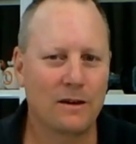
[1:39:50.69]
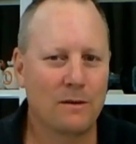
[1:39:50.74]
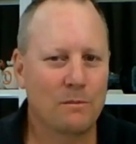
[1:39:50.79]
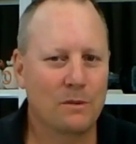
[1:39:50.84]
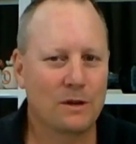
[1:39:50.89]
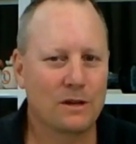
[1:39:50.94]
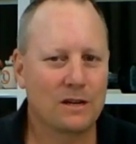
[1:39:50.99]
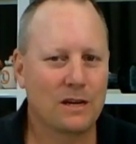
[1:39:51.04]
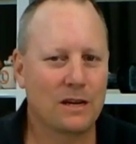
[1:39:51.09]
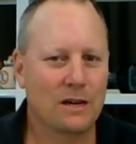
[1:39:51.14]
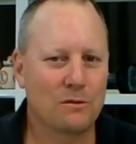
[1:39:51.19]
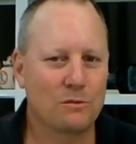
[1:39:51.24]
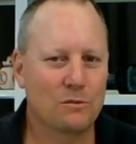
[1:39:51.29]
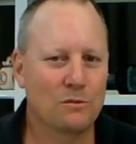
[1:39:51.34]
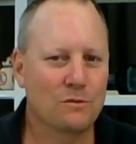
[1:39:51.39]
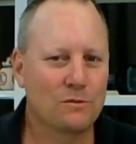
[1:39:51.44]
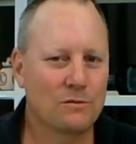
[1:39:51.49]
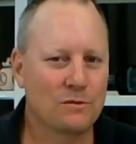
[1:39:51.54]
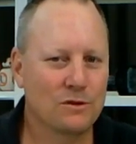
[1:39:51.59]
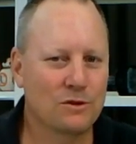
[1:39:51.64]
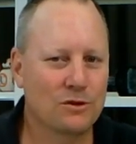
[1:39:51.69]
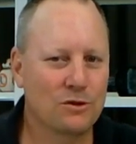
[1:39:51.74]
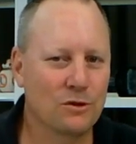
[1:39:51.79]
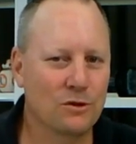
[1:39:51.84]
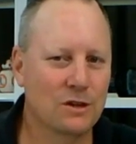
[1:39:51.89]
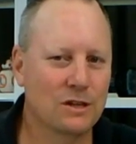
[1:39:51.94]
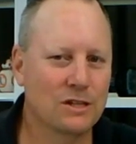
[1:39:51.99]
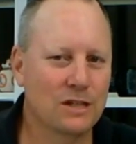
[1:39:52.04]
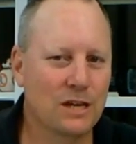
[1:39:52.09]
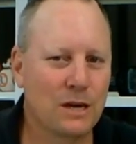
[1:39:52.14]
but it sort
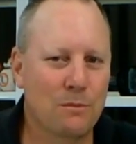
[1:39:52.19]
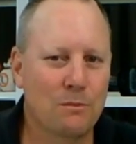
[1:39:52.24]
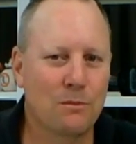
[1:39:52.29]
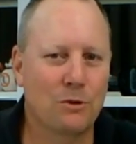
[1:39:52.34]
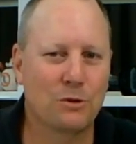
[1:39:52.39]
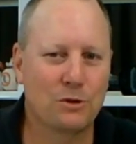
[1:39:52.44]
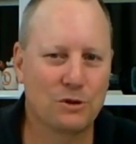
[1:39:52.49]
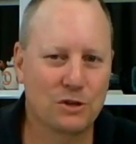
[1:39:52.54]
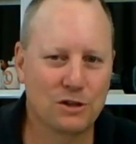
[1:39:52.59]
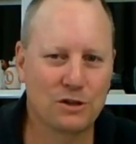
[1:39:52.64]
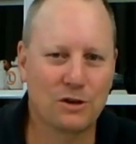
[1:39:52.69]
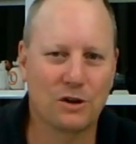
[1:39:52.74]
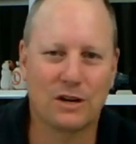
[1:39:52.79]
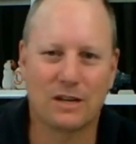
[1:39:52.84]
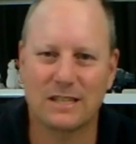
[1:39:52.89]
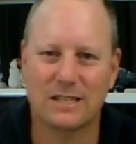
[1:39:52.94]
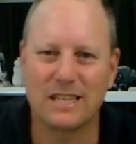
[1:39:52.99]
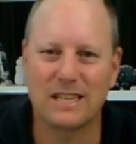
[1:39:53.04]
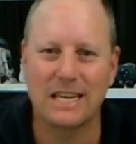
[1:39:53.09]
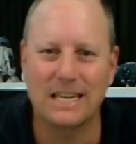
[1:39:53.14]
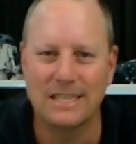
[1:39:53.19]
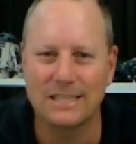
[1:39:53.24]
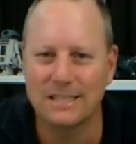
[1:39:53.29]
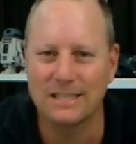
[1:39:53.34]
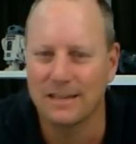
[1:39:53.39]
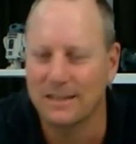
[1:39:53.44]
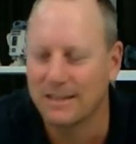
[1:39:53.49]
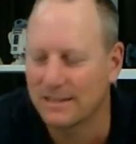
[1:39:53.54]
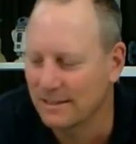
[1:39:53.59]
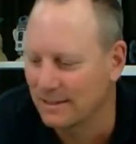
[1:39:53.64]
of seemed more just like a
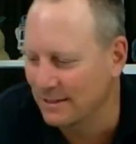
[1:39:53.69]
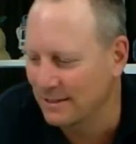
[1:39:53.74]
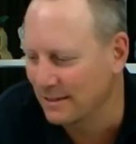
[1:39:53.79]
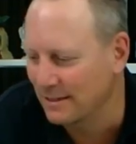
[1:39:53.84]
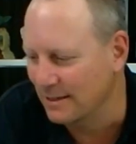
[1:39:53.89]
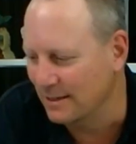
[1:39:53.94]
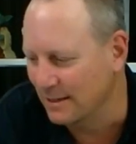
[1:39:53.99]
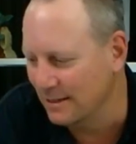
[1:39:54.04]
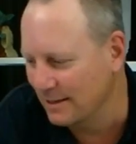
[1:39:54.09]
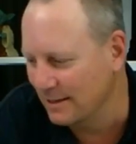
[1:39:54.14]
teaser, didn't it?